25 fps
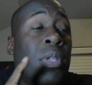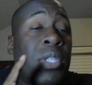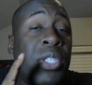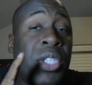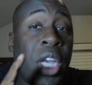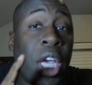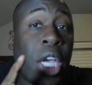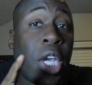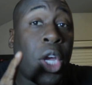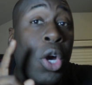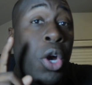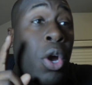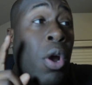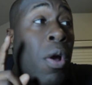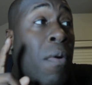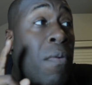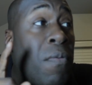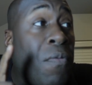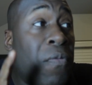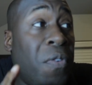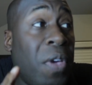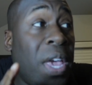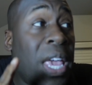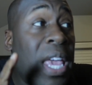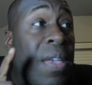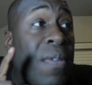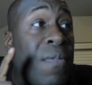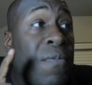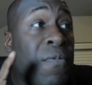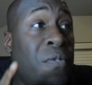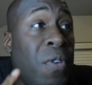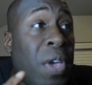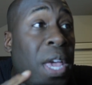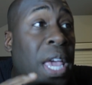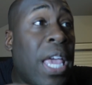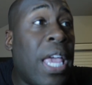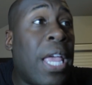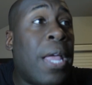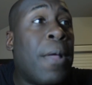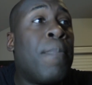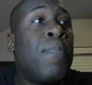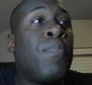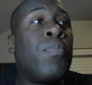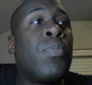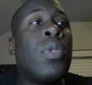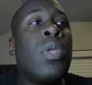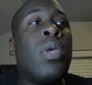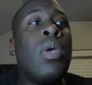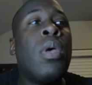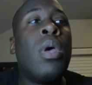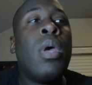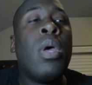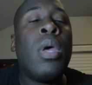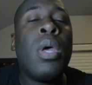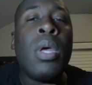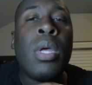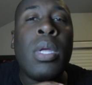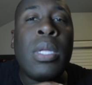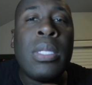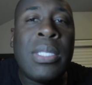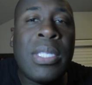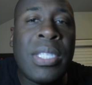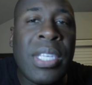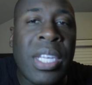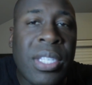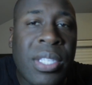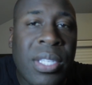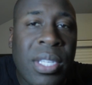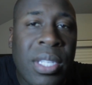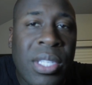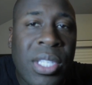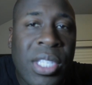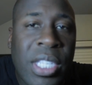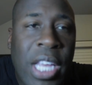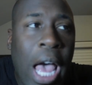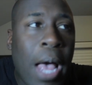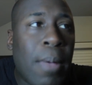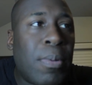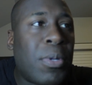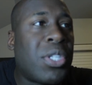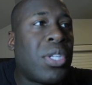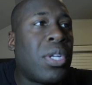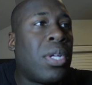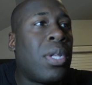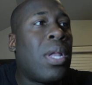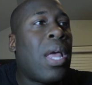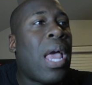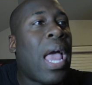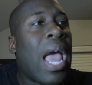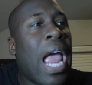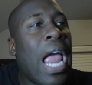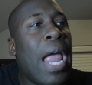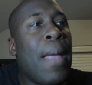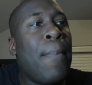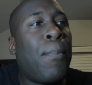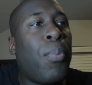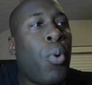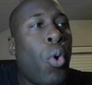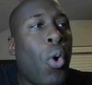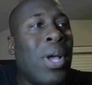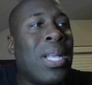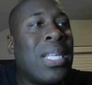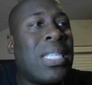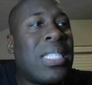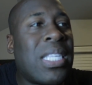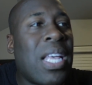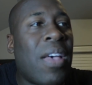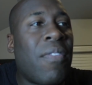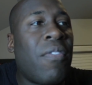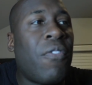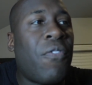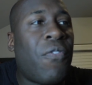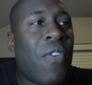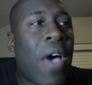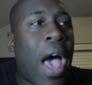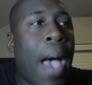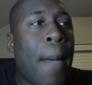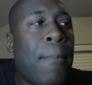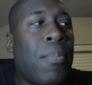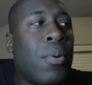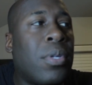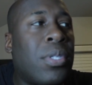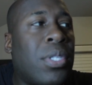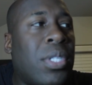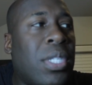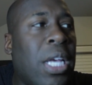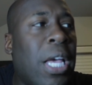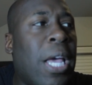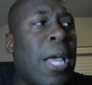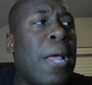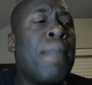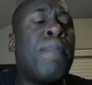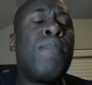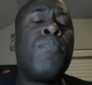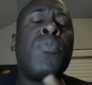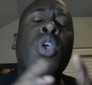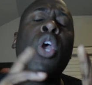ticker VV, since inception, 8.75%.